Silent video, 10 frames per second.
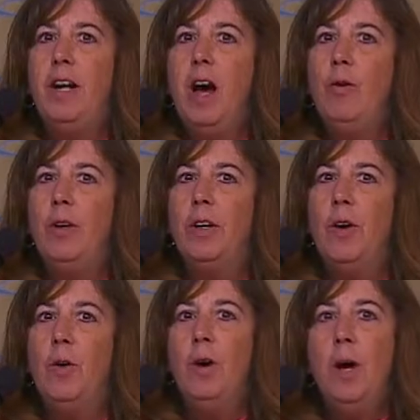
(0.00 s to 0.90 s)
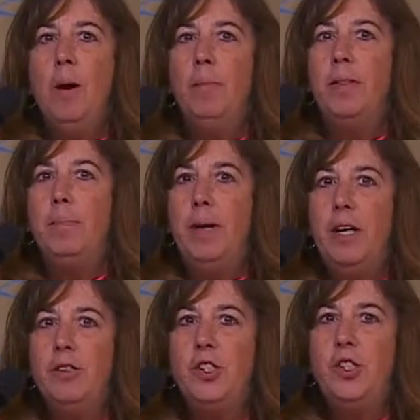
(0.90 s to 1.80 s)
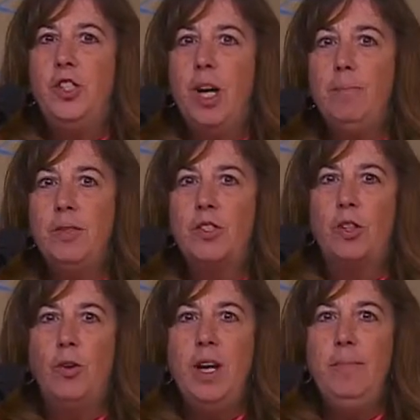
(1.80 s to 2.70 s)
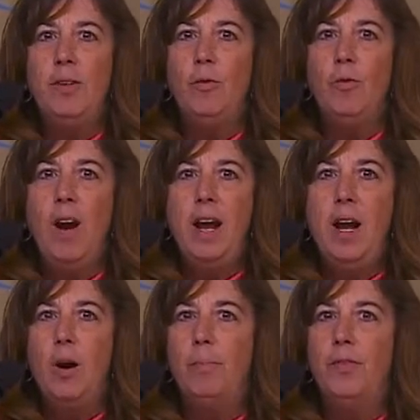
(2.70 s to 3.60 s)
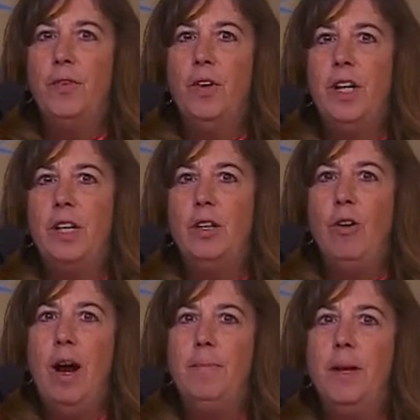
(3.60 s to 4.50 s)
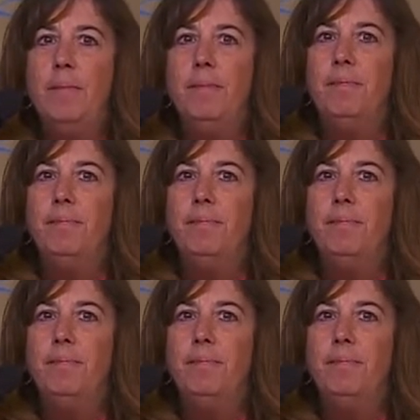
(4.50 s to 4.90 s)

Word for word: an hour ago, but the pair jumped, screamed, and ran out before he could grab them.